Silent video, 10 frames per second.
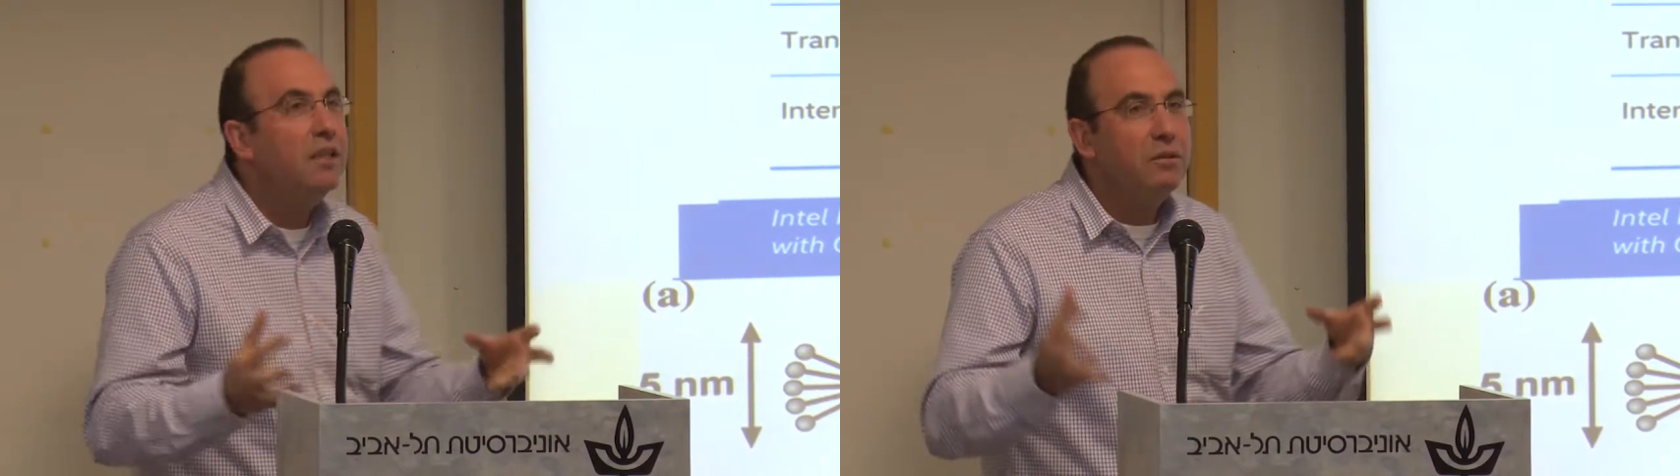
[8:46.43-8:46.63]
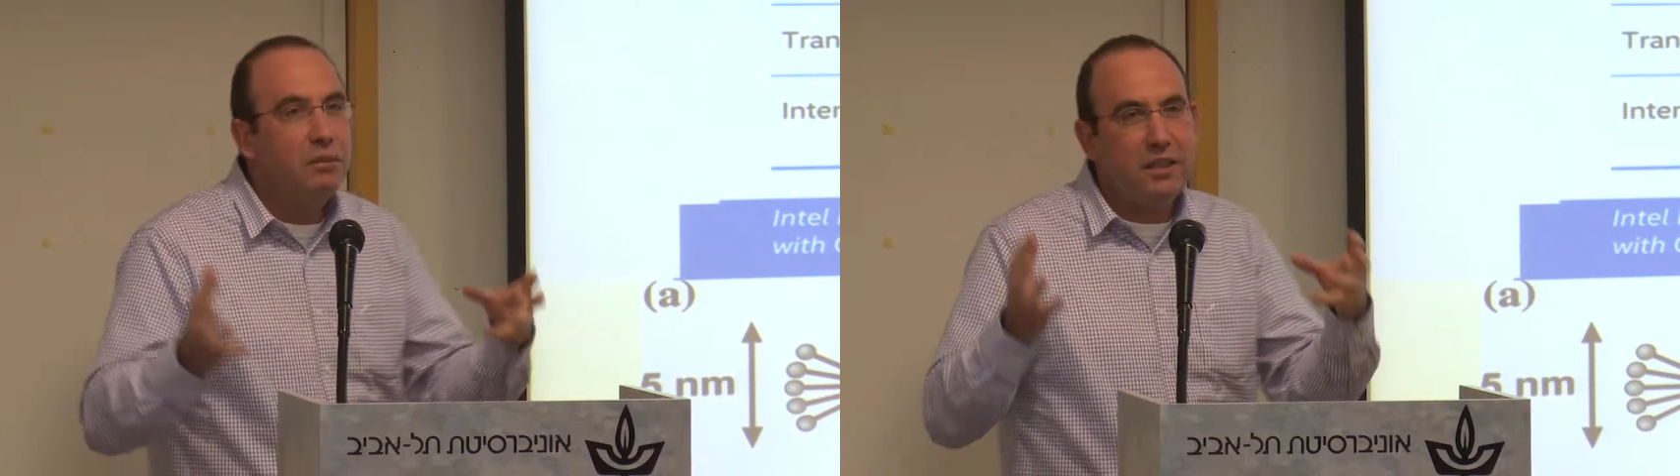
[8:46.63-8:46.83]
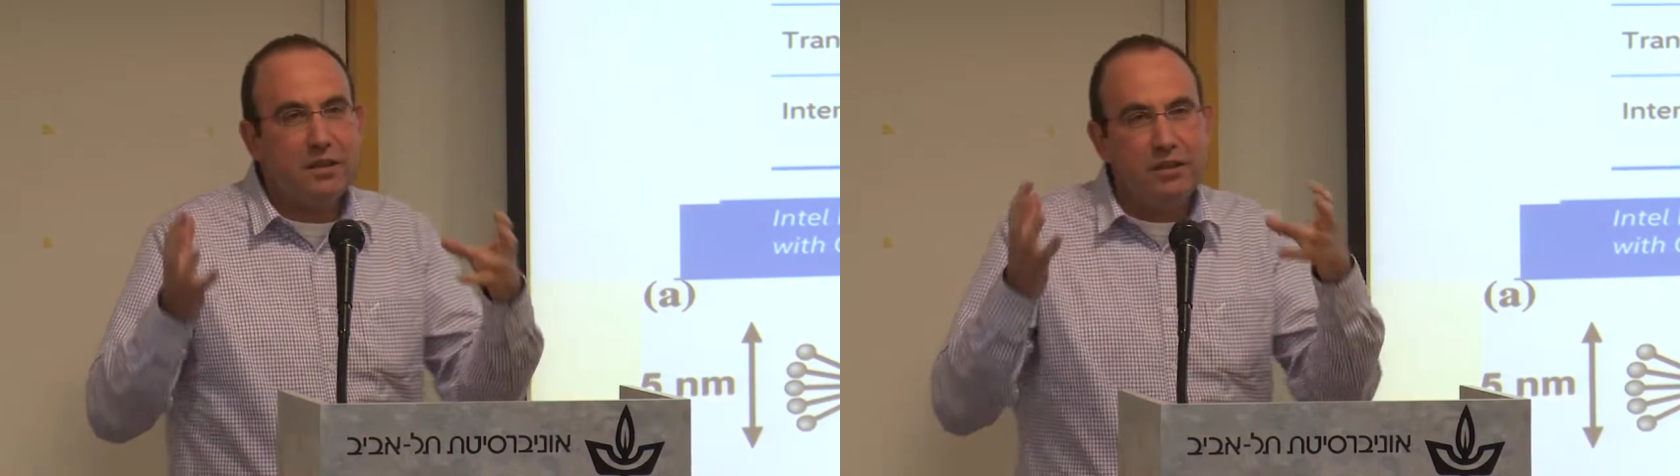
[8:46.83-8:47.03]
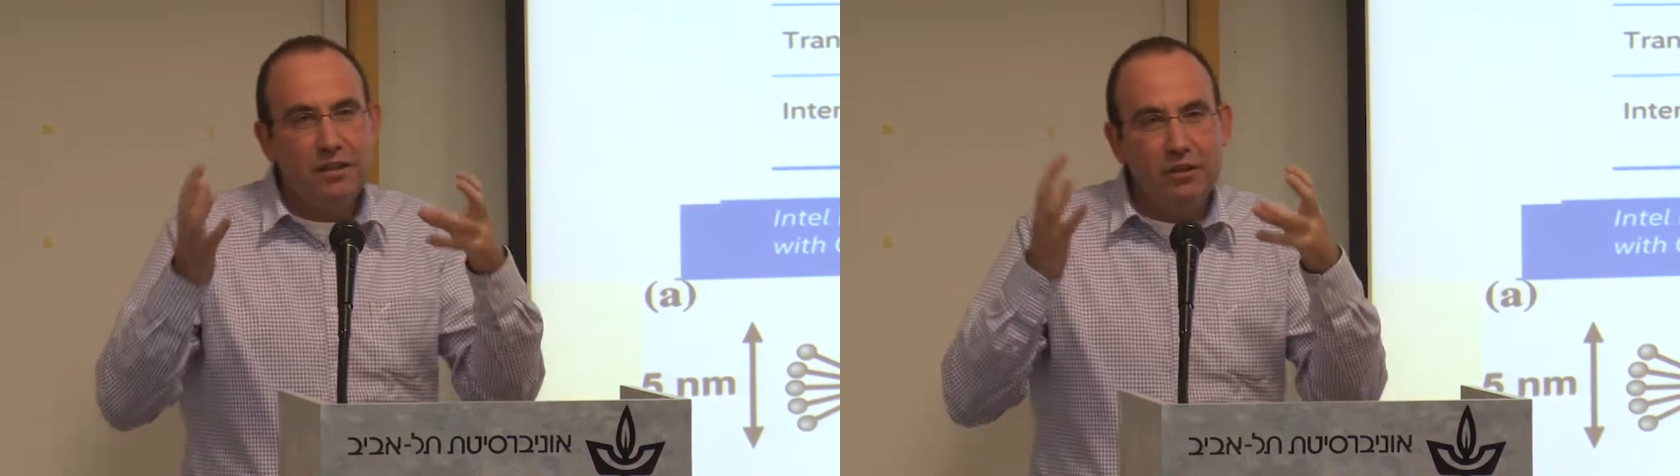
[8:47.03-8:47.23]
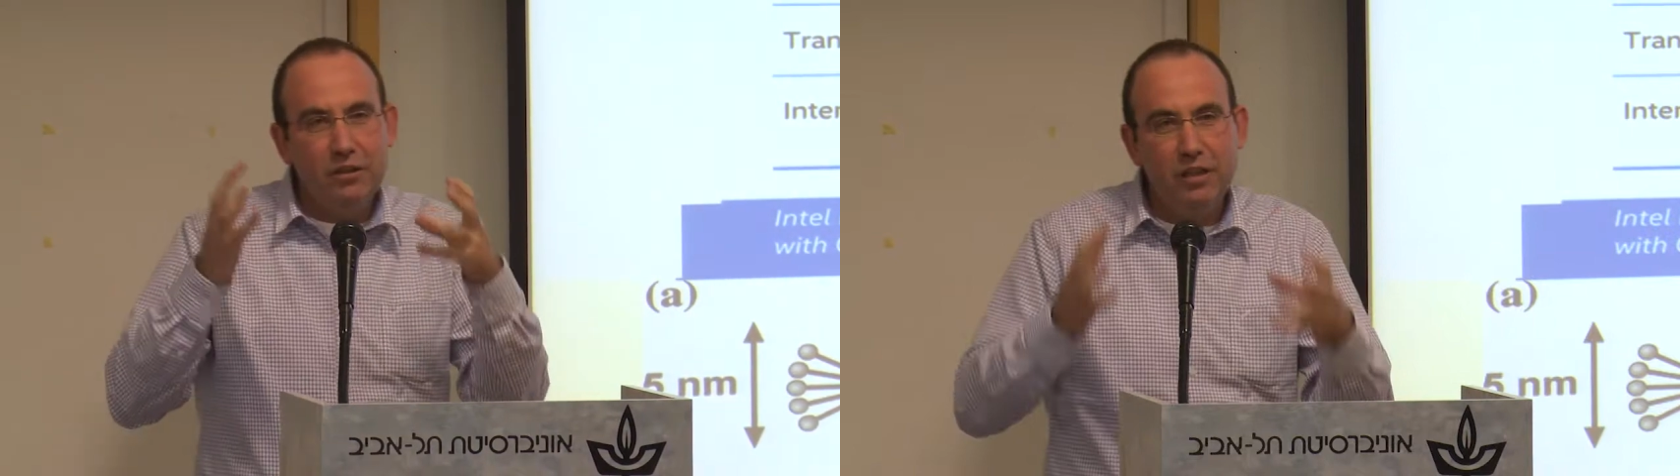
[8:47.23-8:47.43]
with
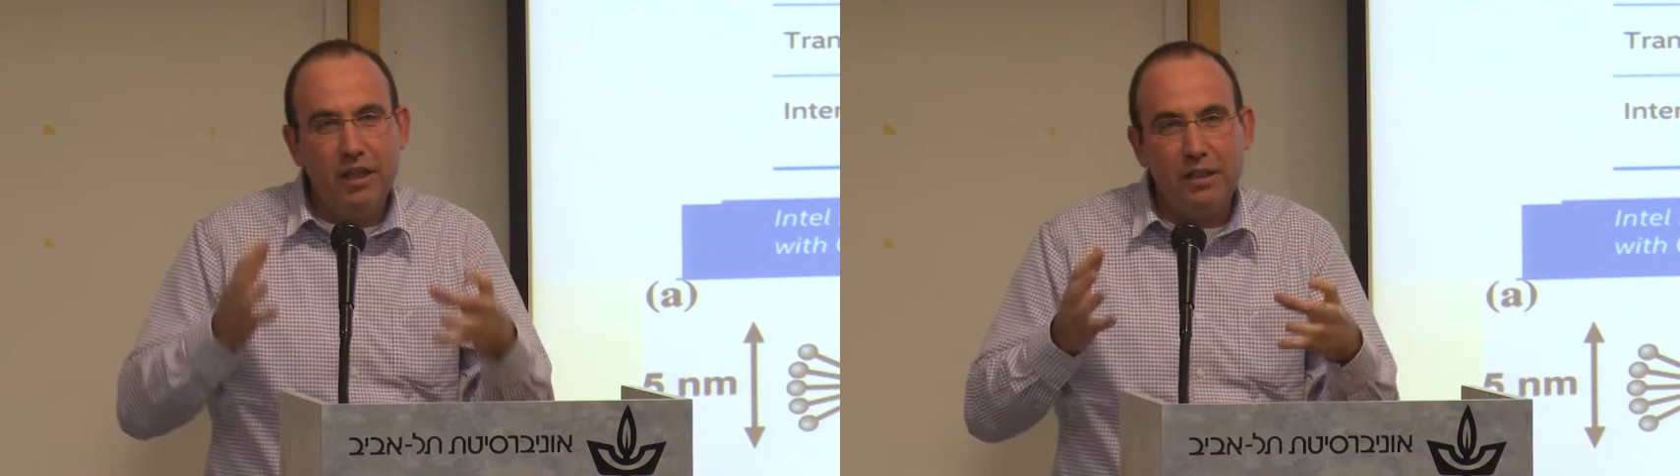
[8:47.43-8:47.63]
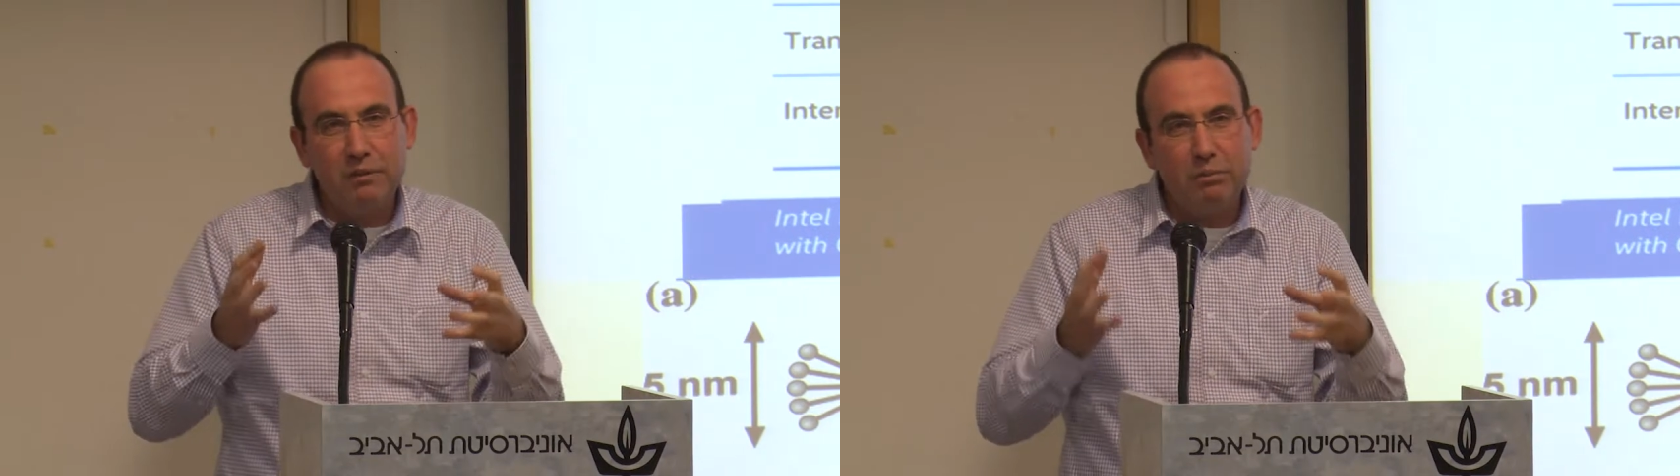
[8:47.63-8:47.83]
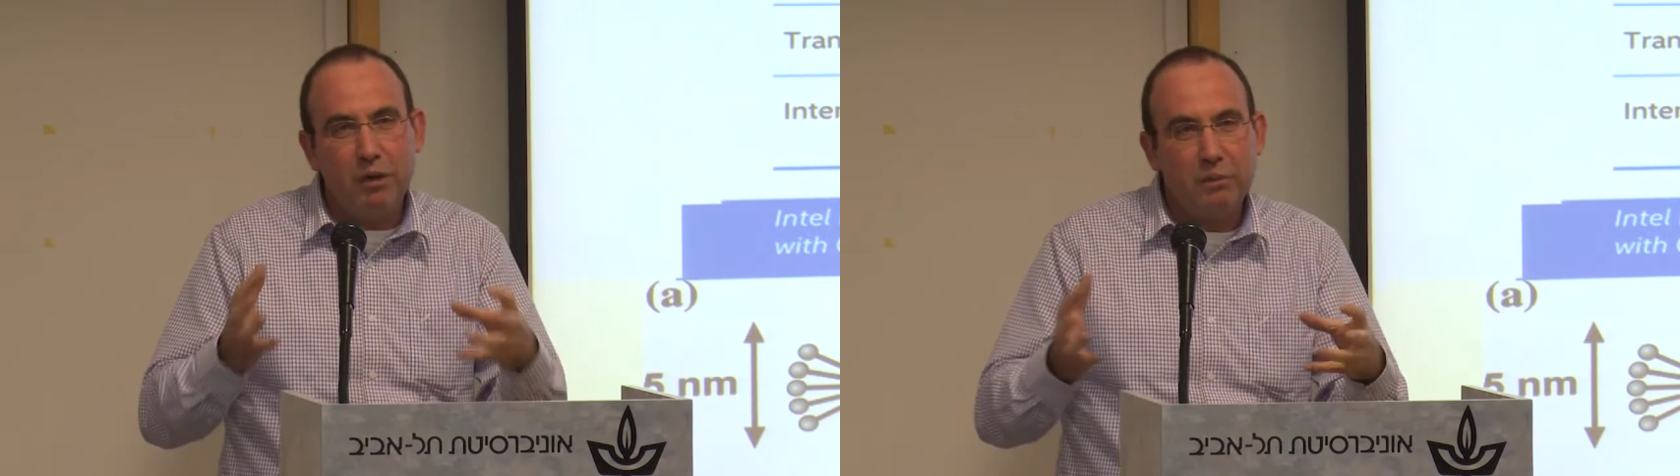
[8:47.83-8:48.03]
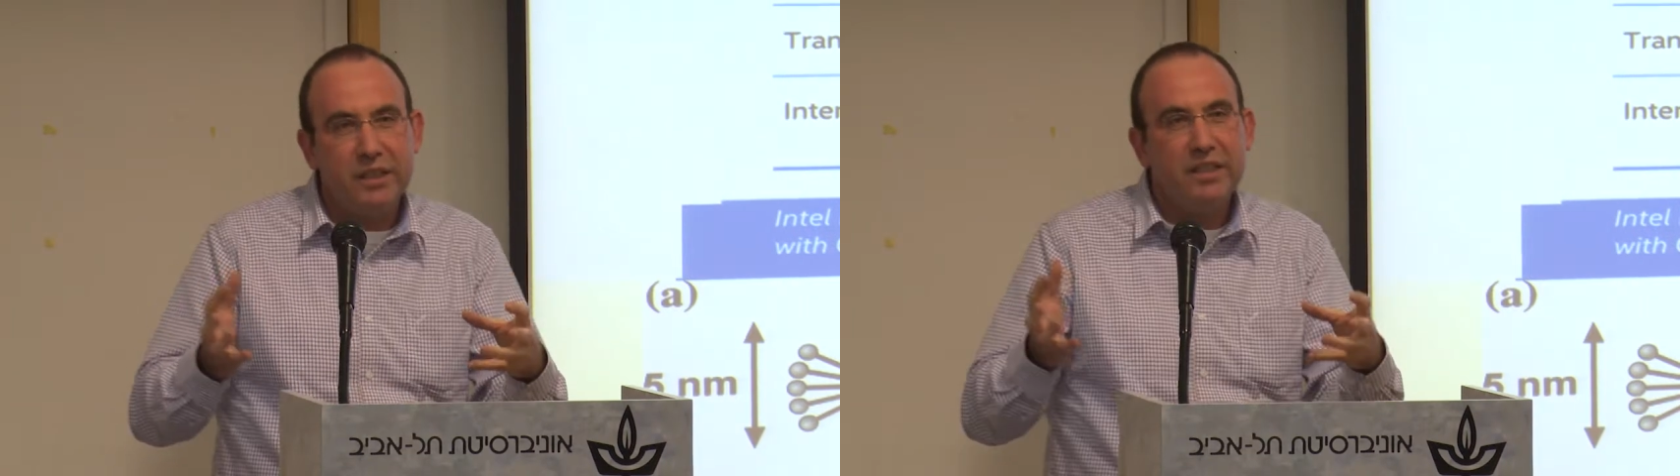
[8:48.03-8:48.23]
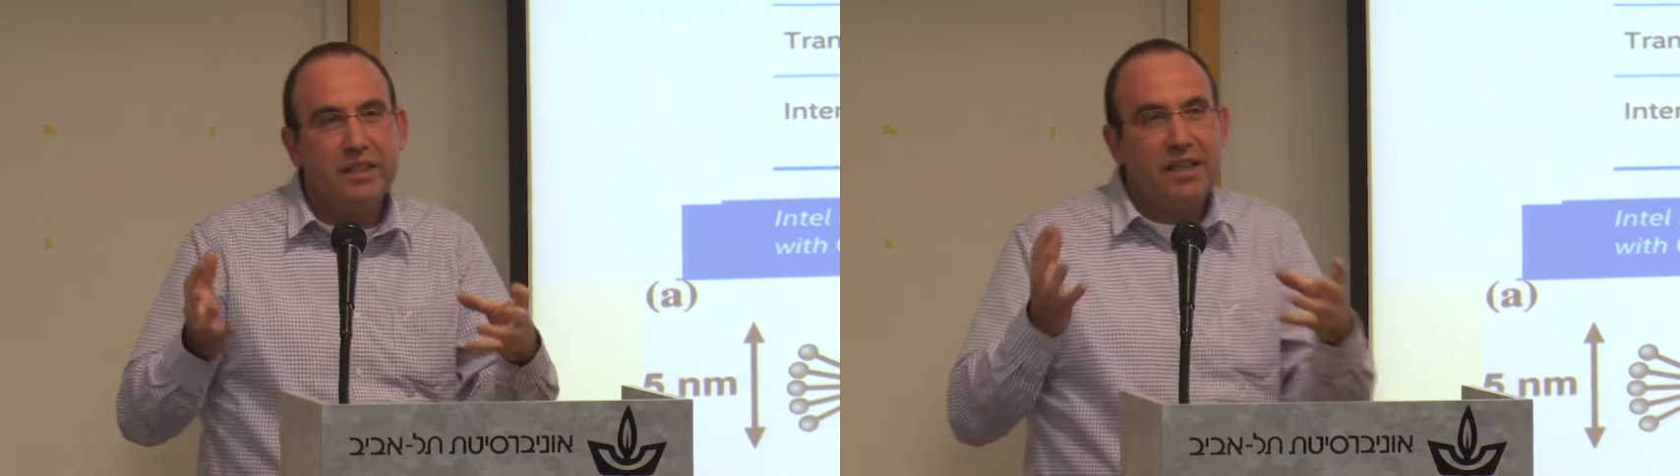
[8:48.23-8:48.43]
unique properties,